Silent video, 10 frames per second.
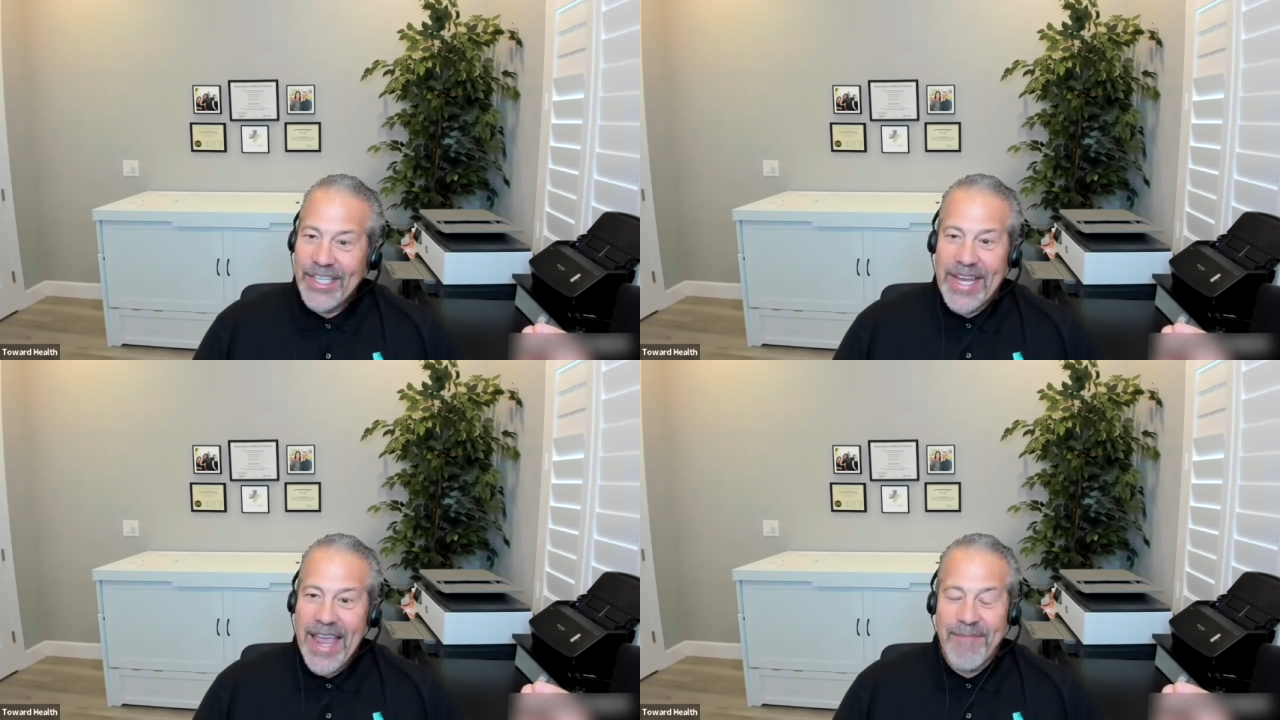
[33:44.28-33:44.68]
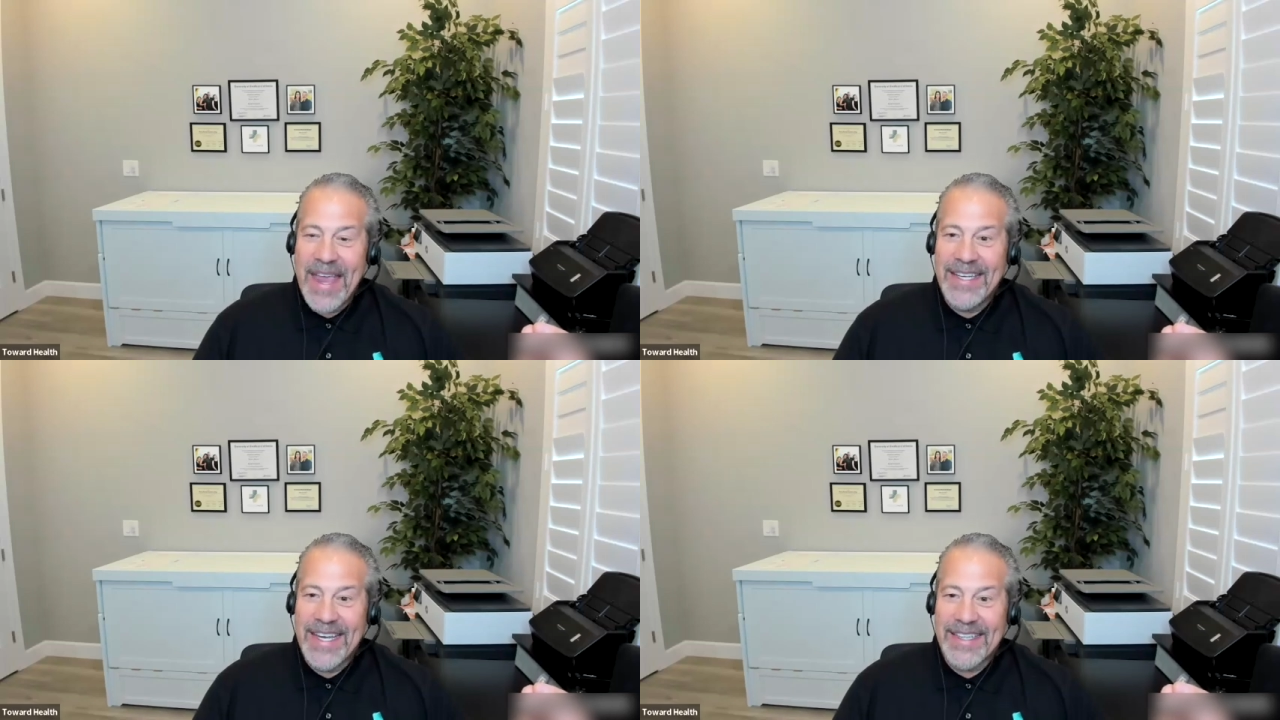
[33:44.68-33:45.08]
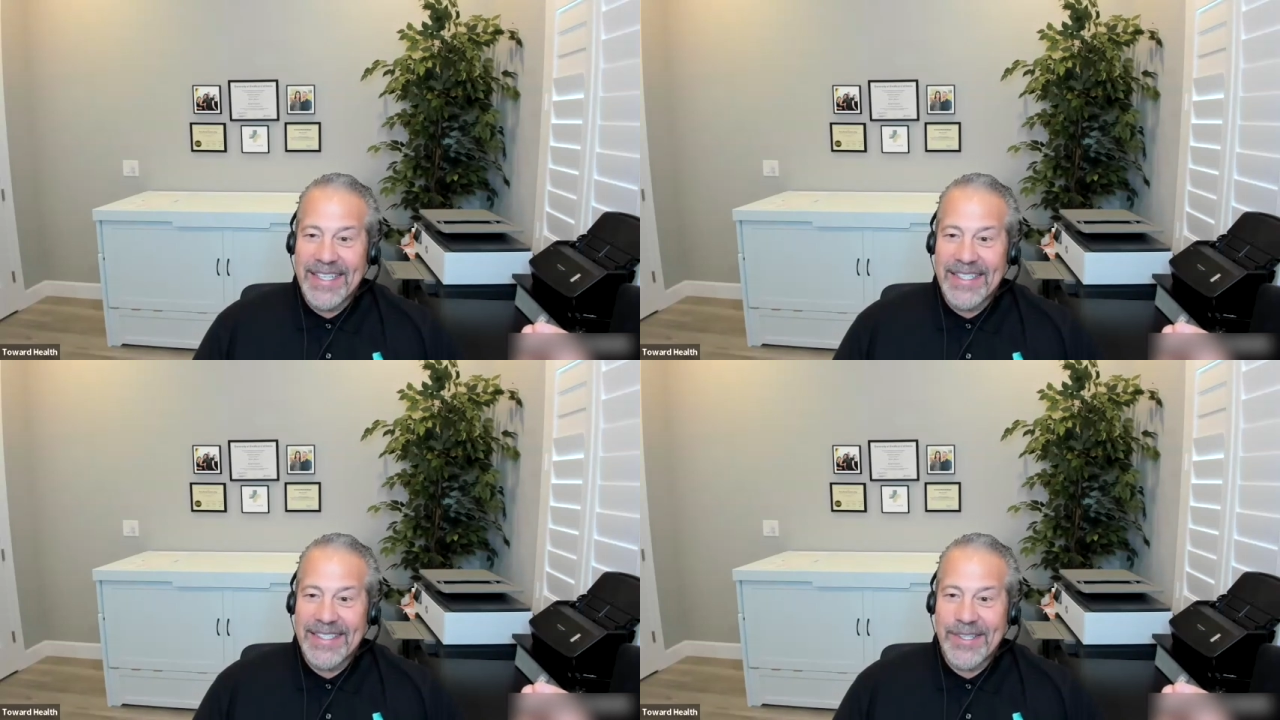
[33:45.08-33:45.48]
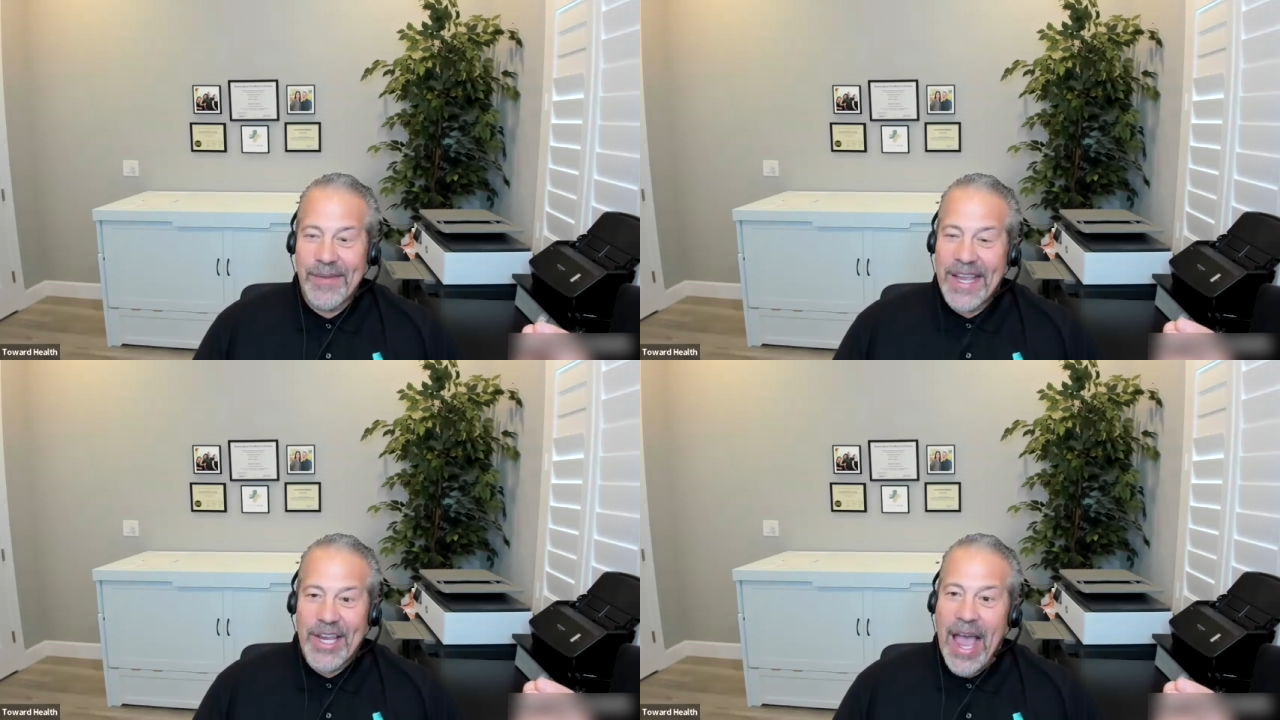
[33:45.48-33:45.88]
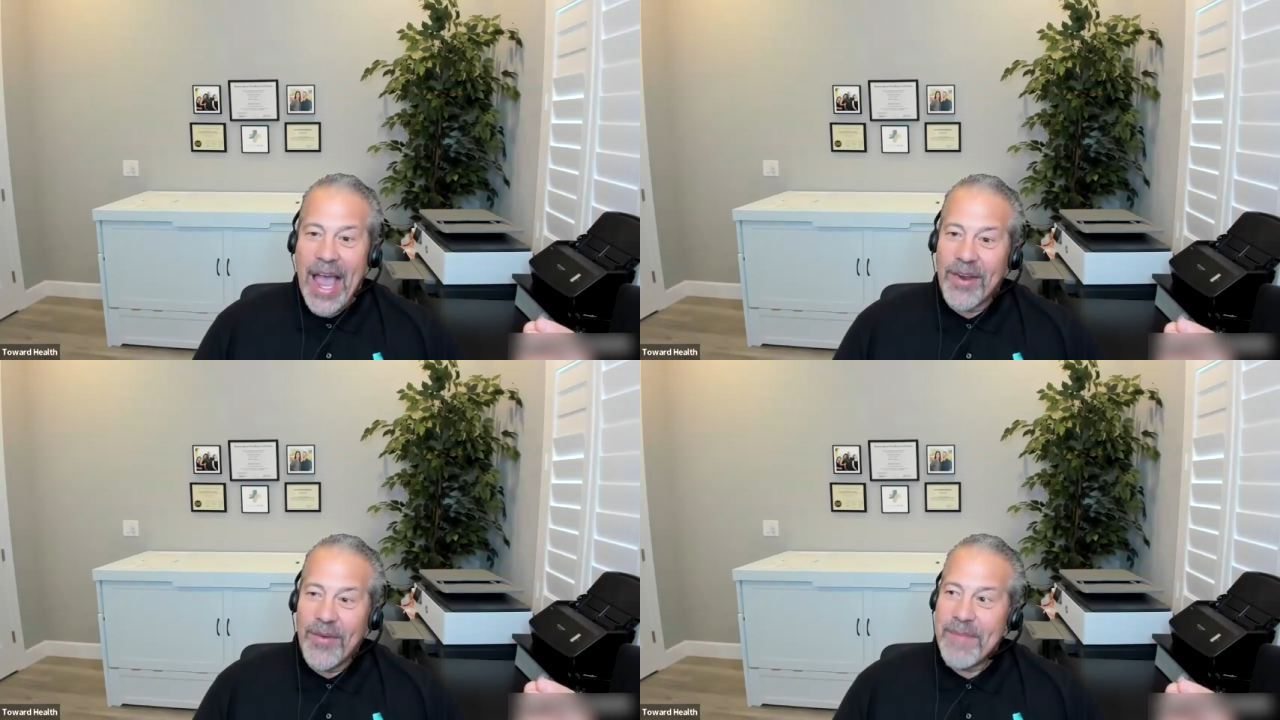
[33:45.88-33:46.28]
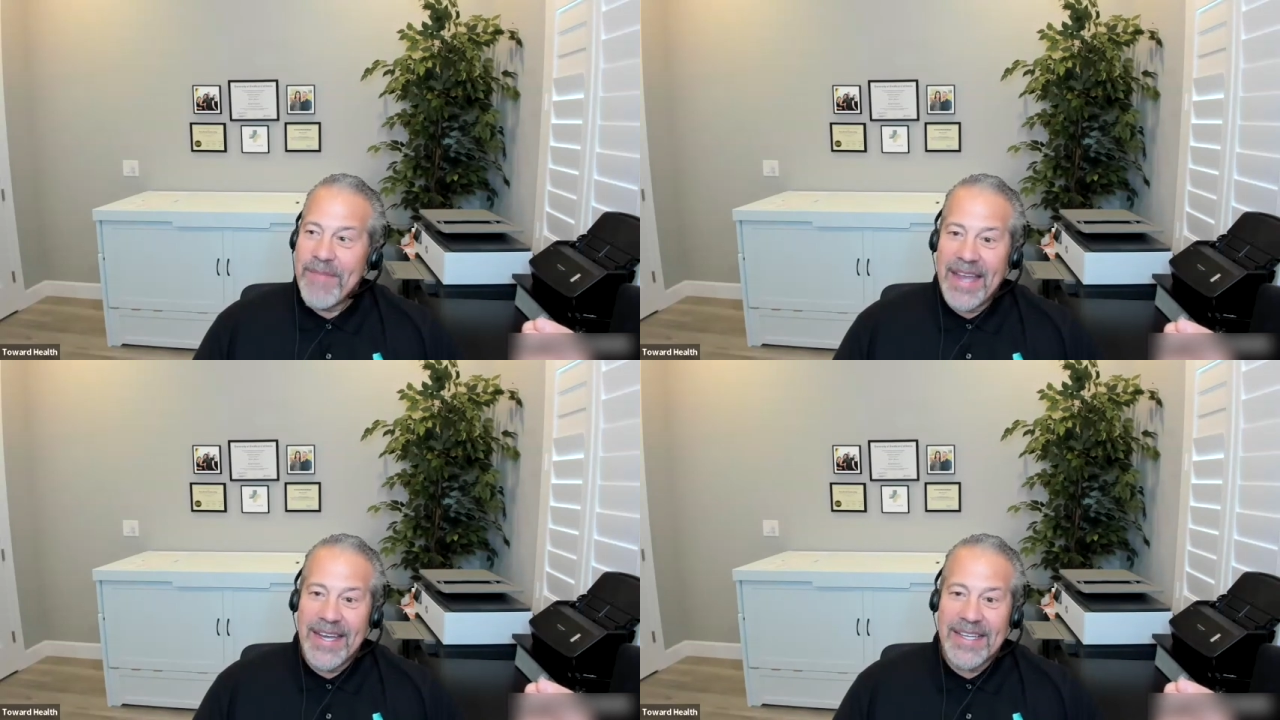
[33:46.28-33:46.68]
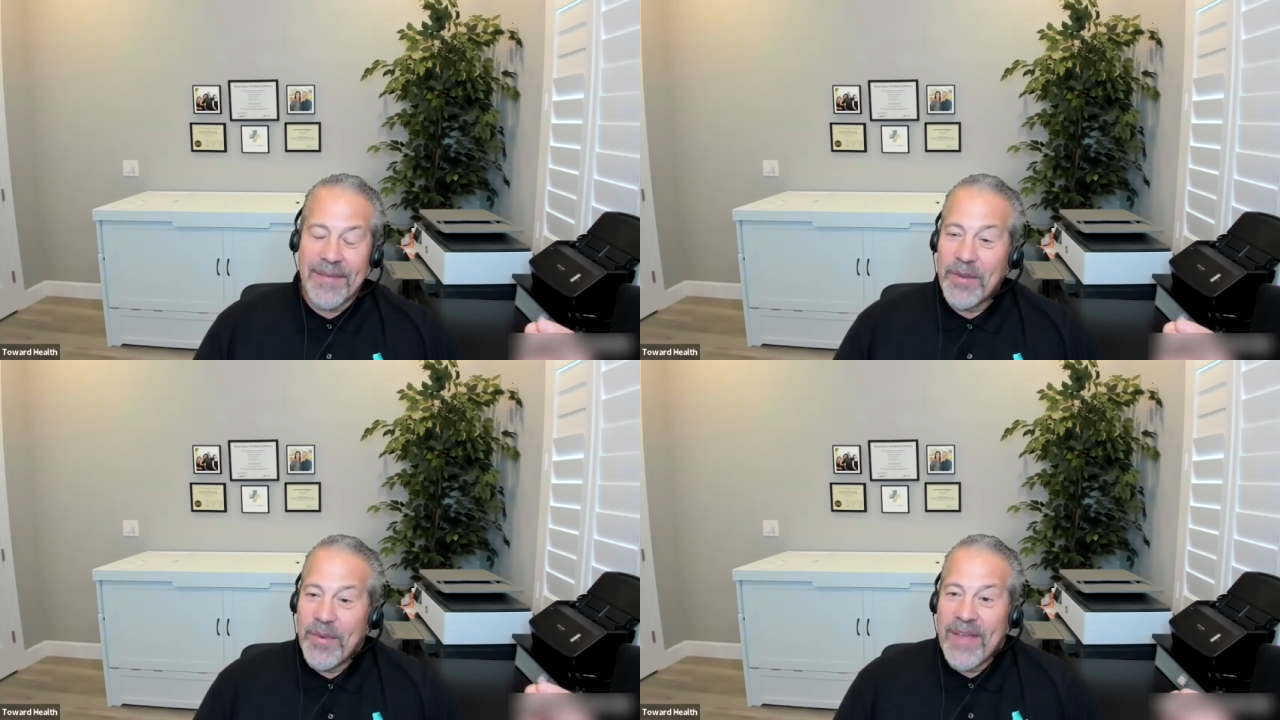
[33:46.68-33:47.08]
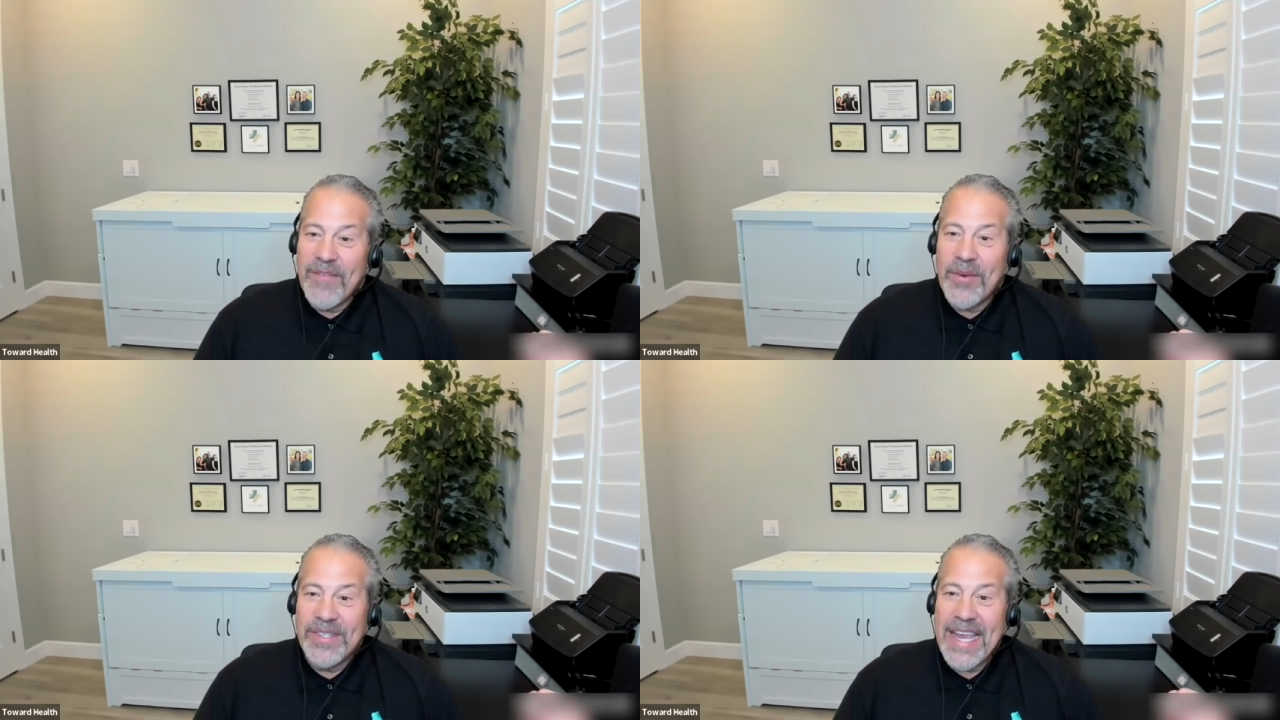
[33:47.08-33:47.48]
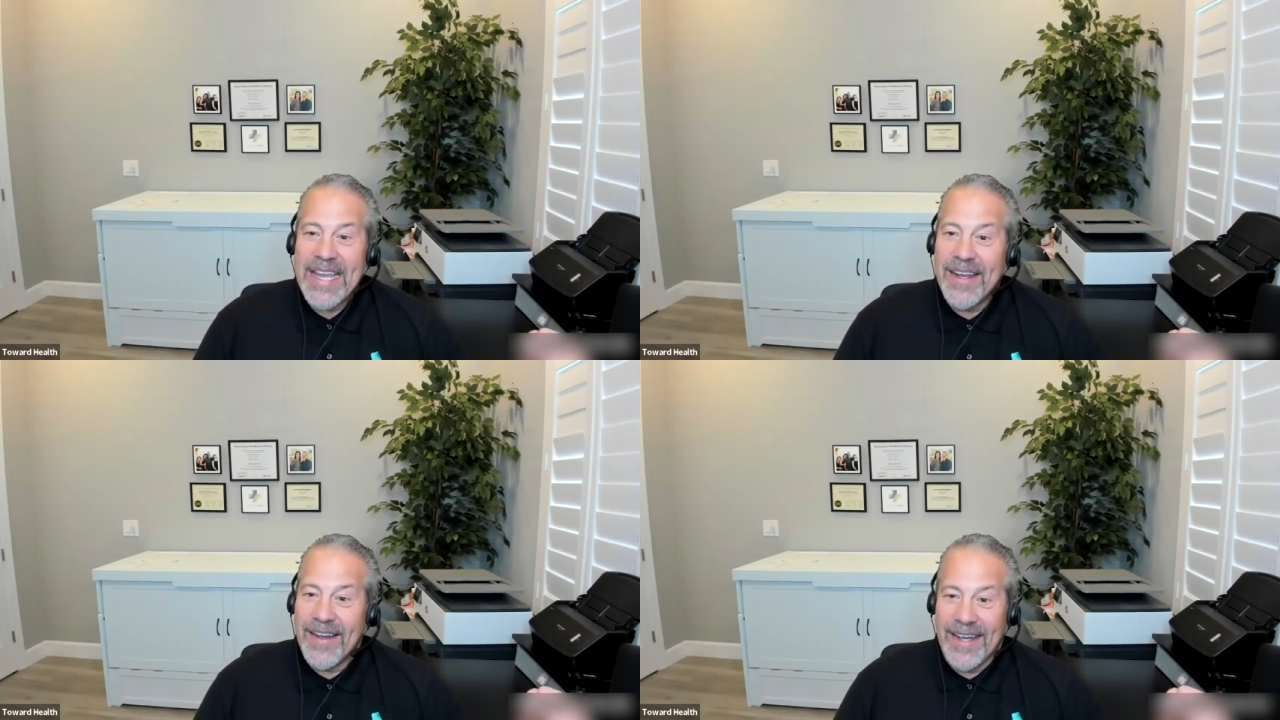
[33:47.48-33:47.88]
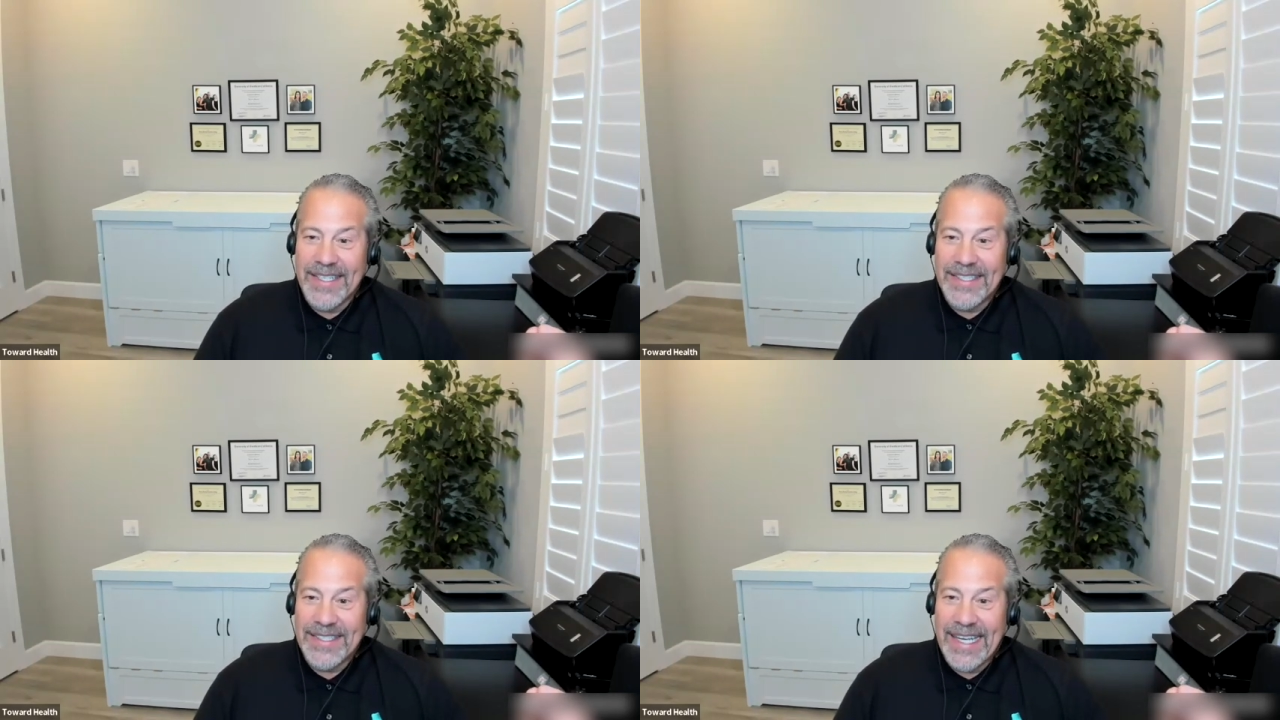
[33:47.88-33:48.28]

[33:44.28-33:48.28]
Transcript: You can't mandate this. So I'm like, how can we mandate something we have no data on?